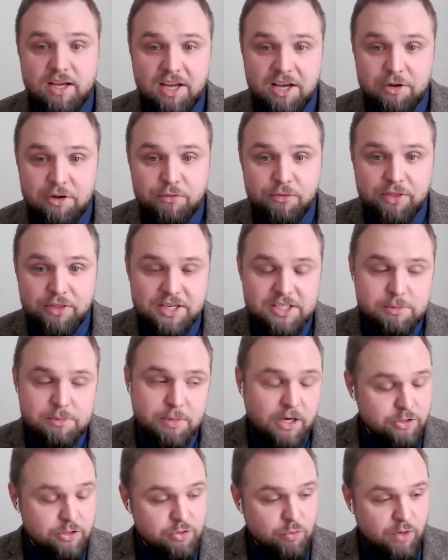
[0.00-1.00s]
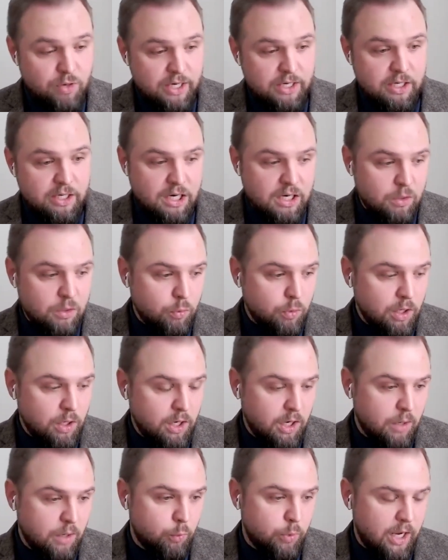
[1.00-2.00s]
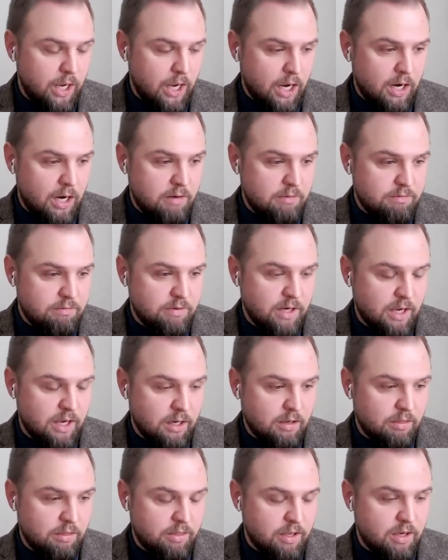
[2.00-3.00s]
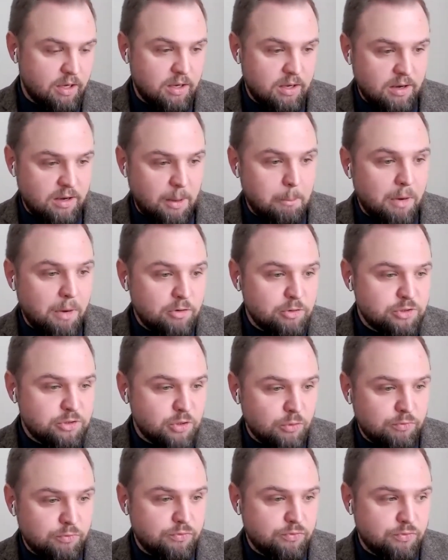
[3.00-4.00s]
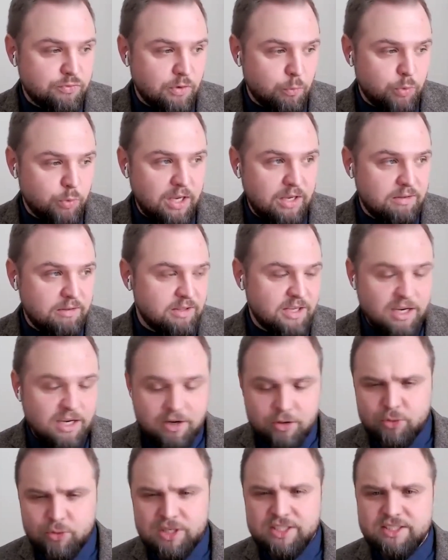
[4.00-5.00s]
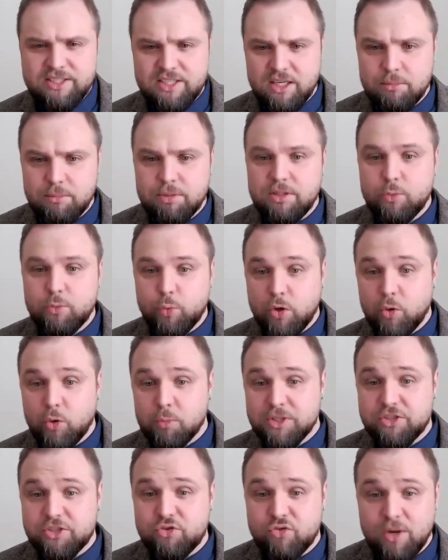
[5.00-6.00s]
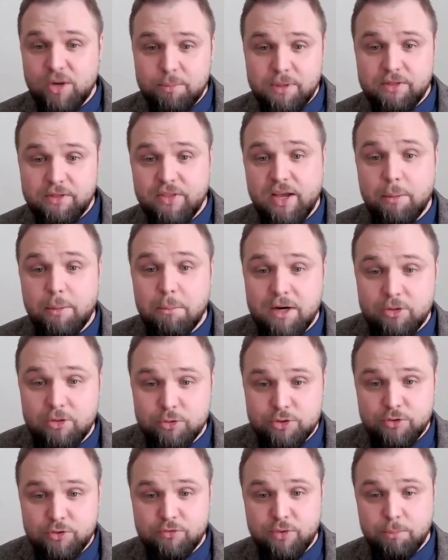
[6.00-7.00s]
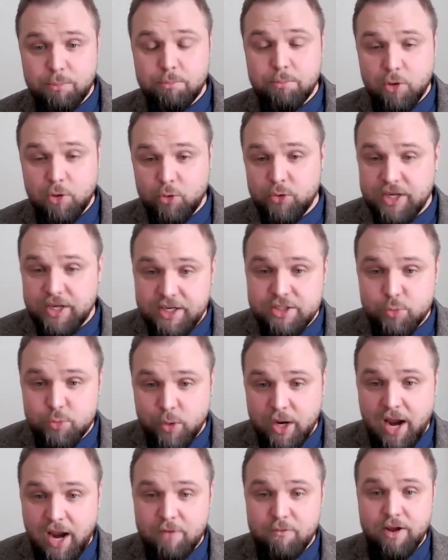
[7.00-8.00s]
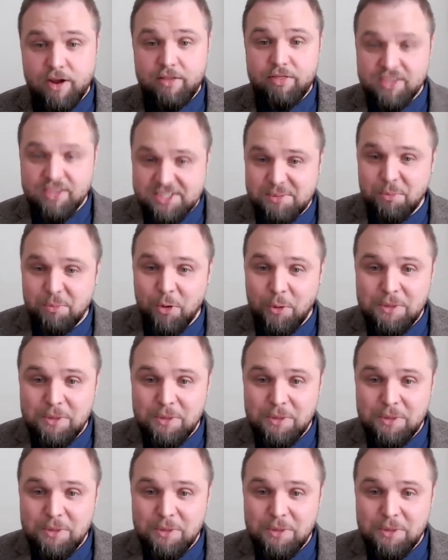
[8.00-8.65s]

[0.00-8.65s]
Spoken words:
a lot of things, because right now we have like the amount of we not only doubled, we almost tripled the amount of employees we have at this